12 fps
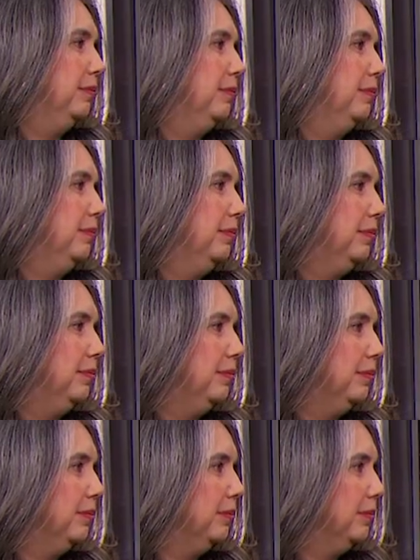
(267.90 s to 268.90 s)

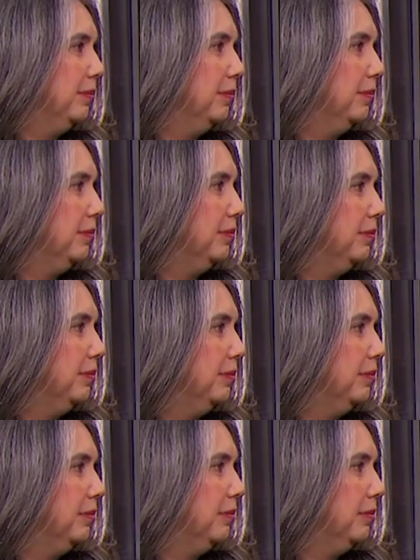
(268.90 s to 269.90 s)

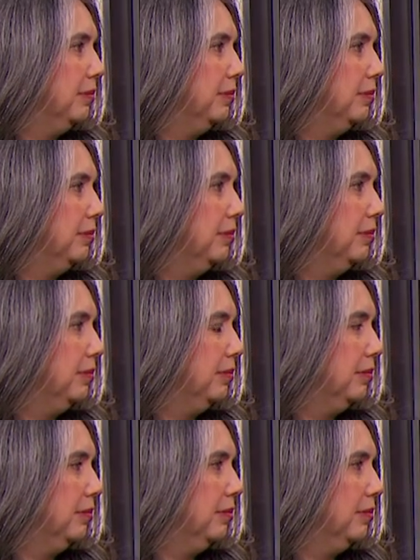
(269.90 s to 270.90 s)

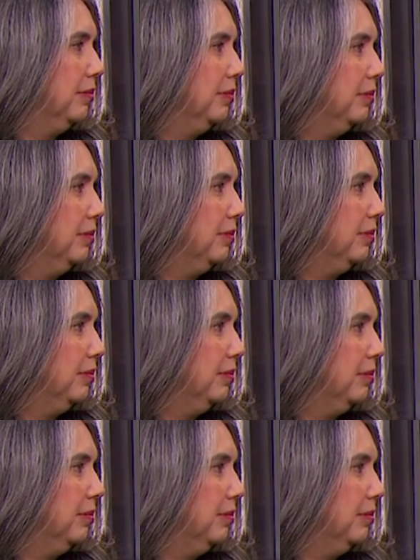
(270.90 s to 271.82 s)
No words are spoken by the person on screen.